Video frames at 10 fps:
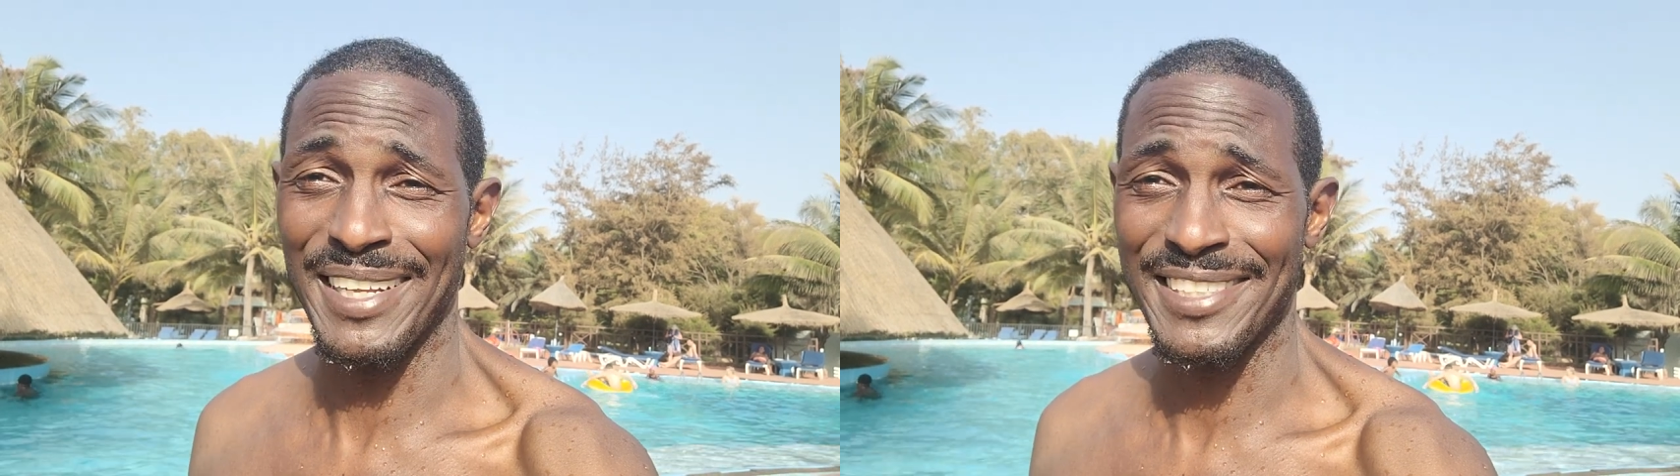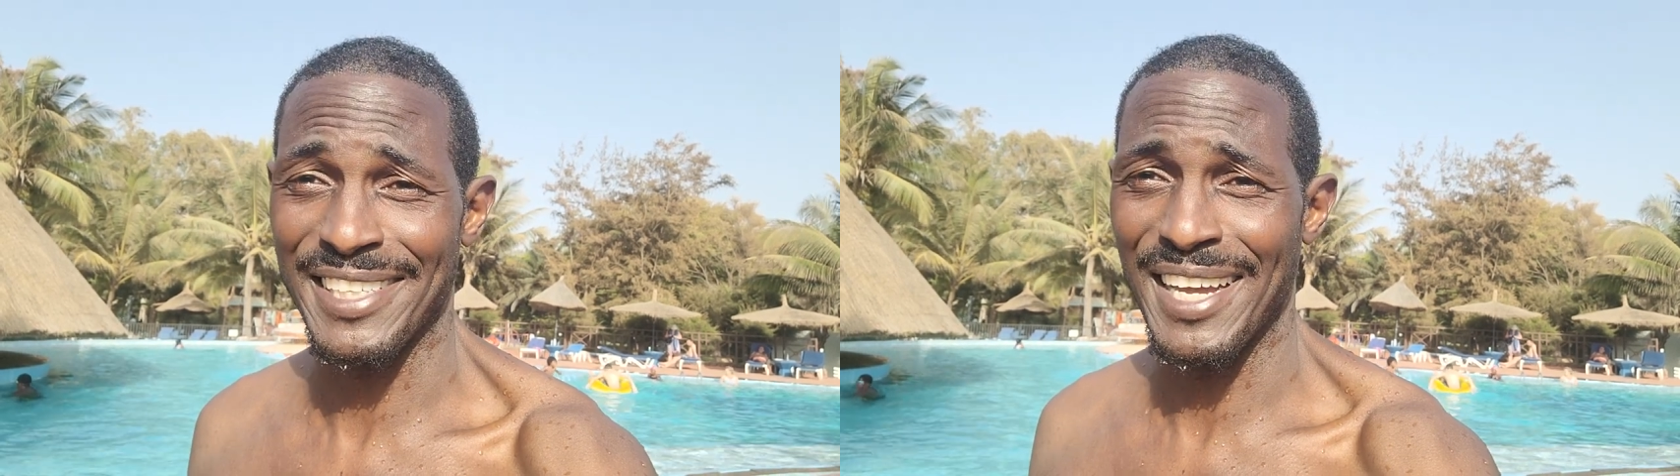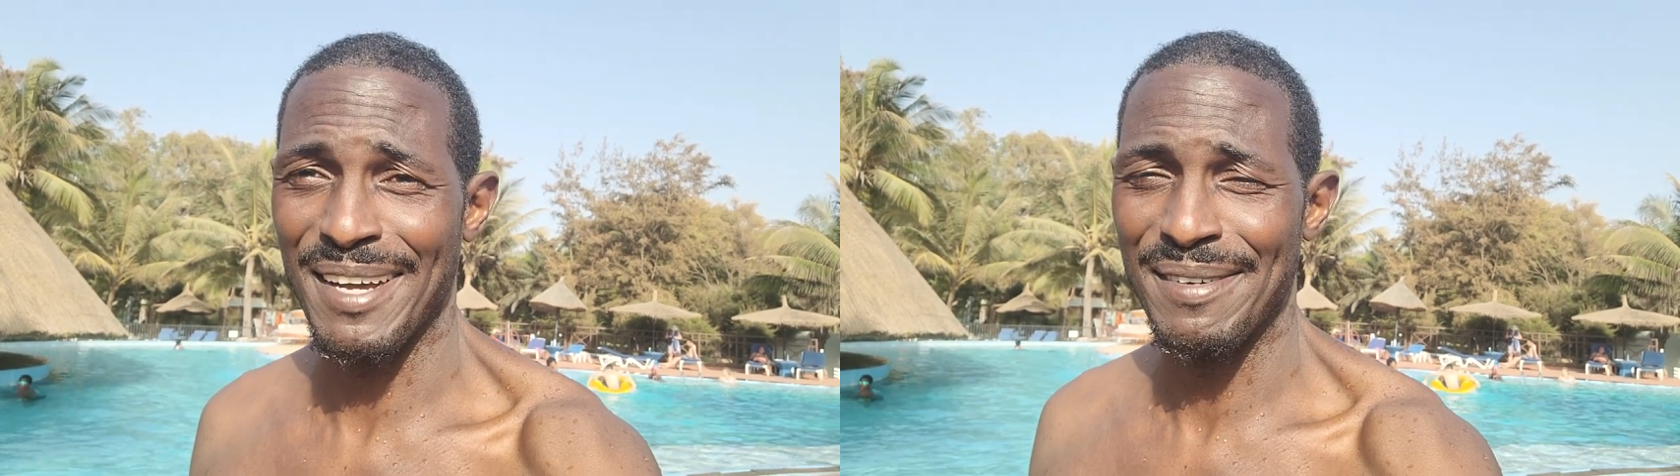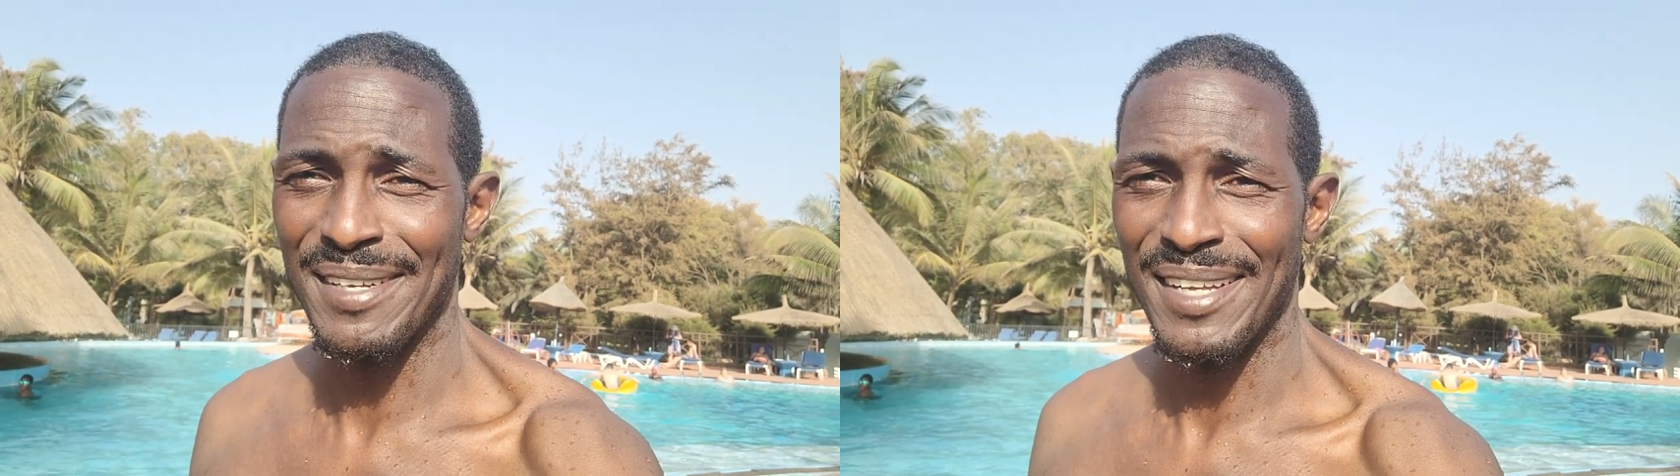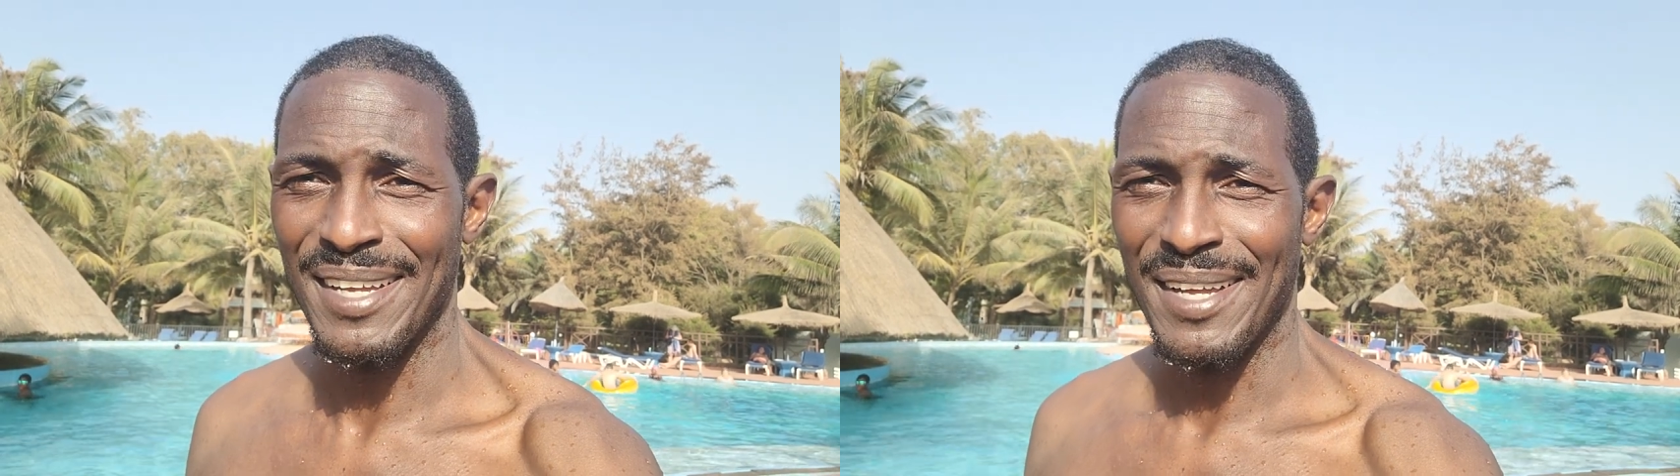That's uh,
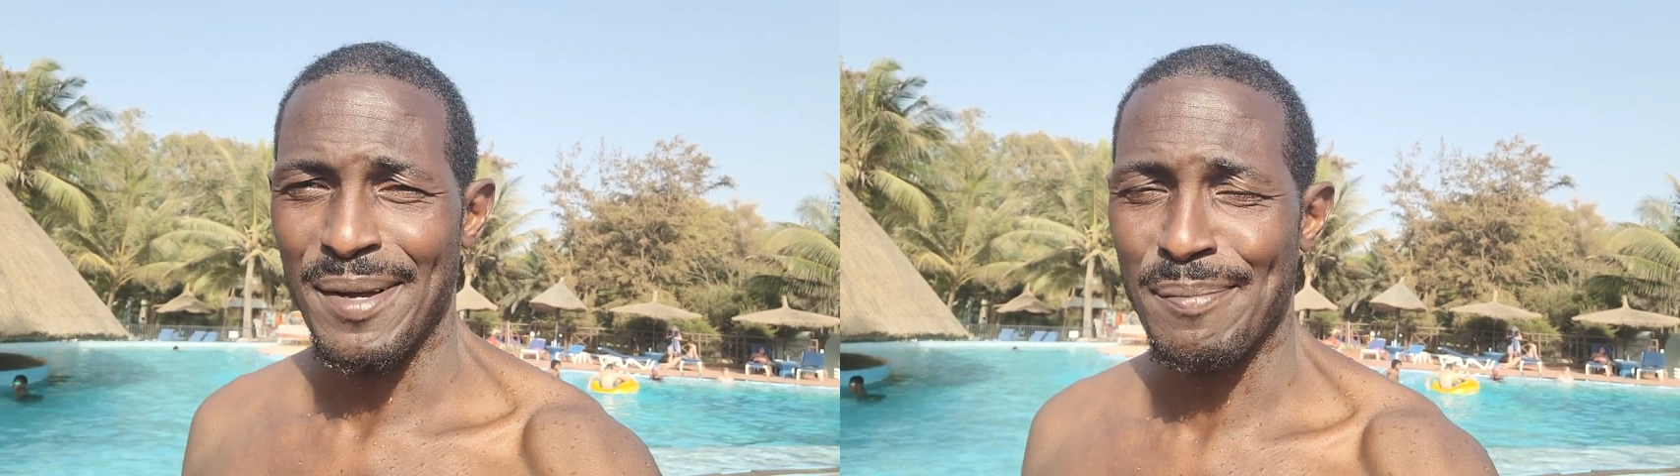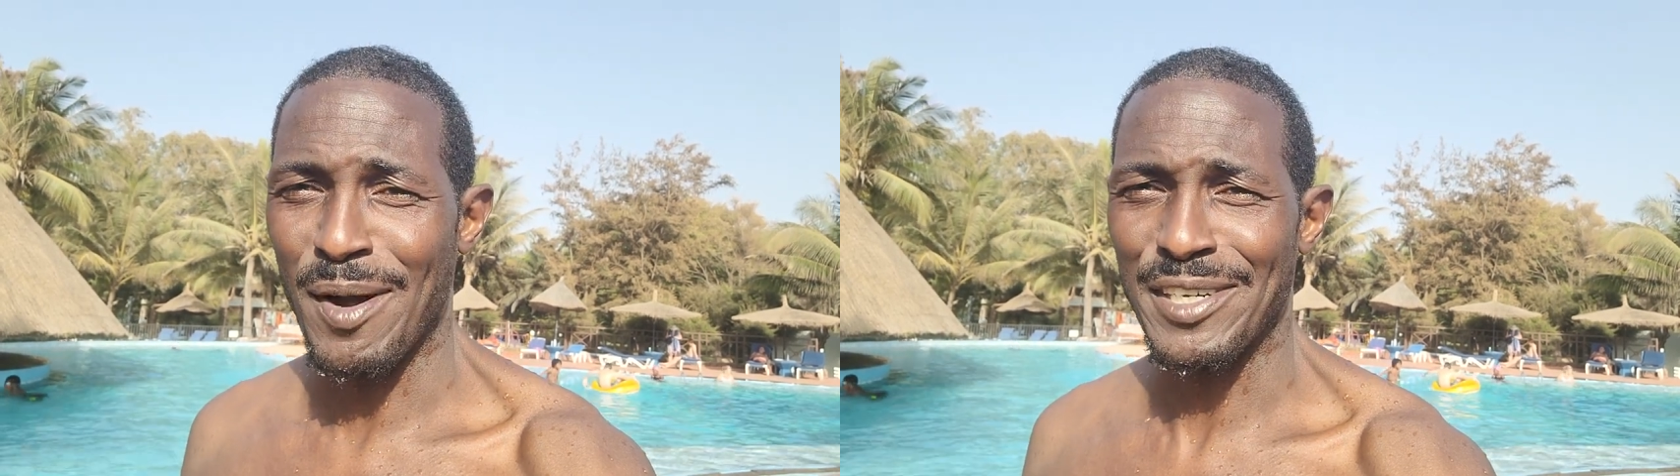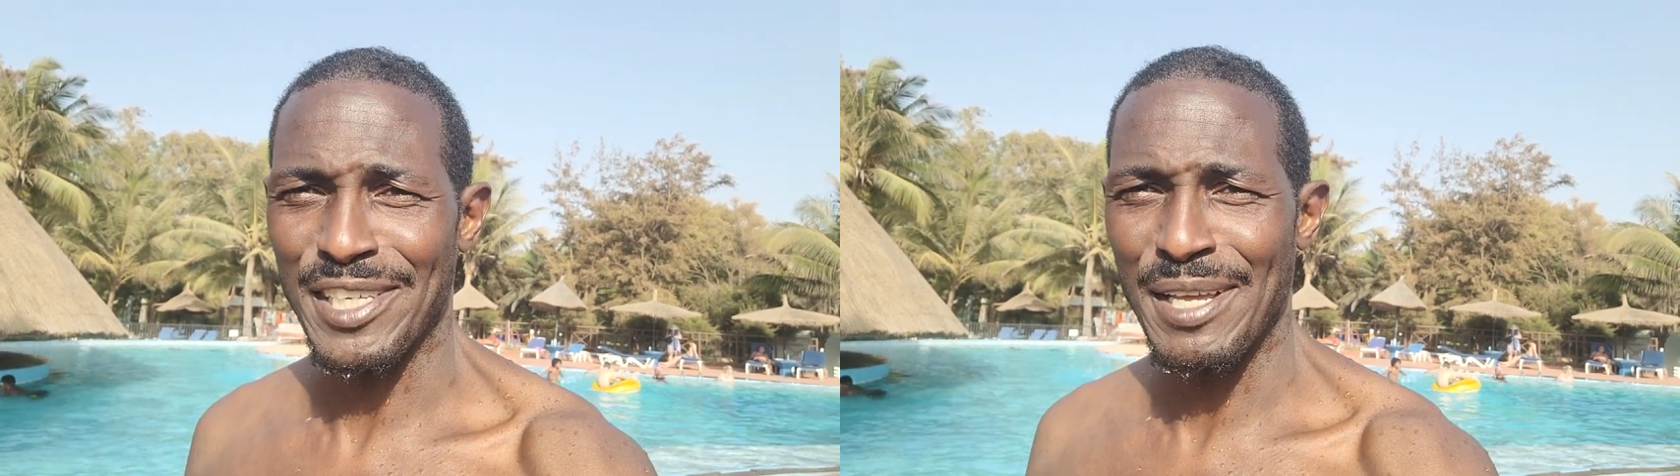March,